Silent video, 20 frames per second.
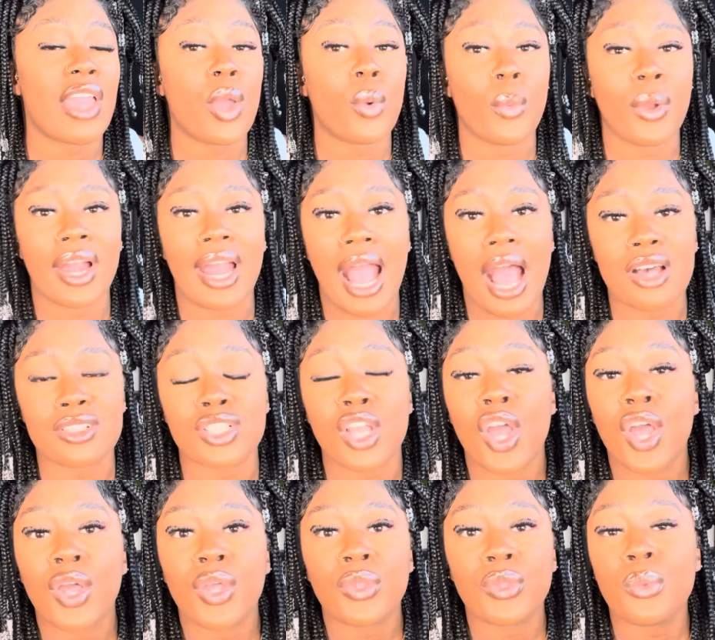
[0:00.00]
warehouse,
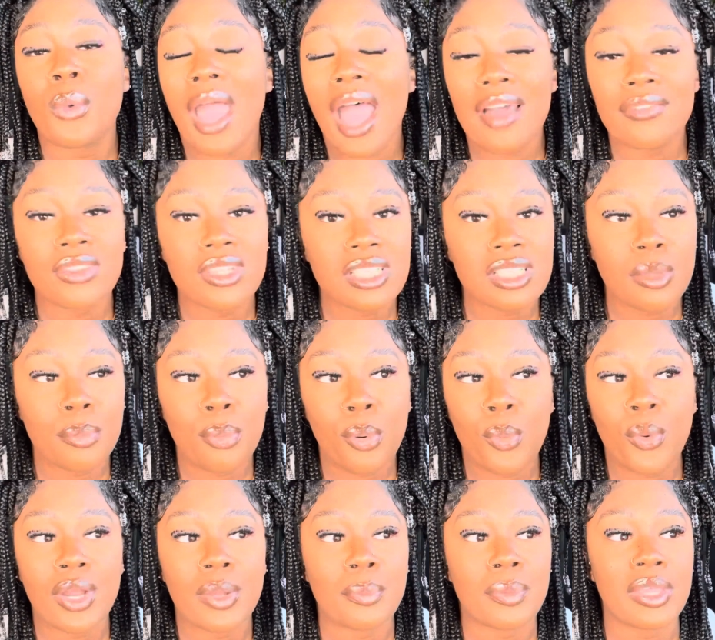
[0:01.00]
you have to
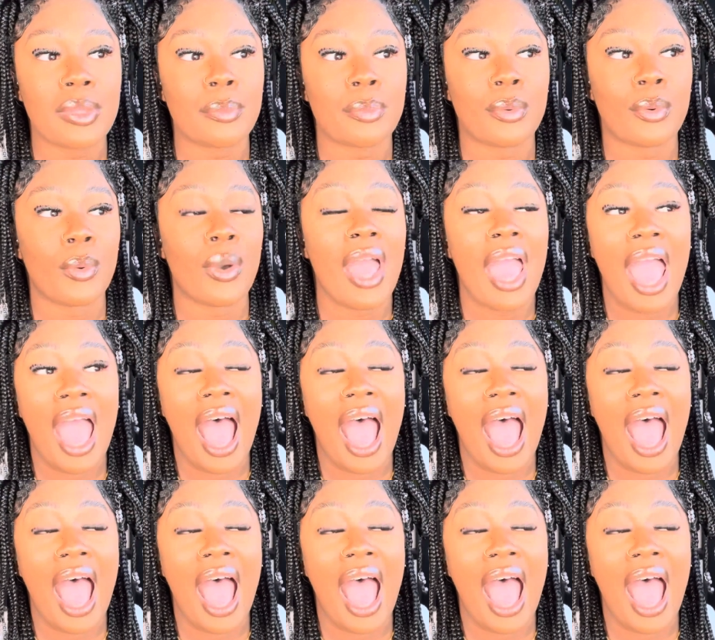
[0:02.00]
support people.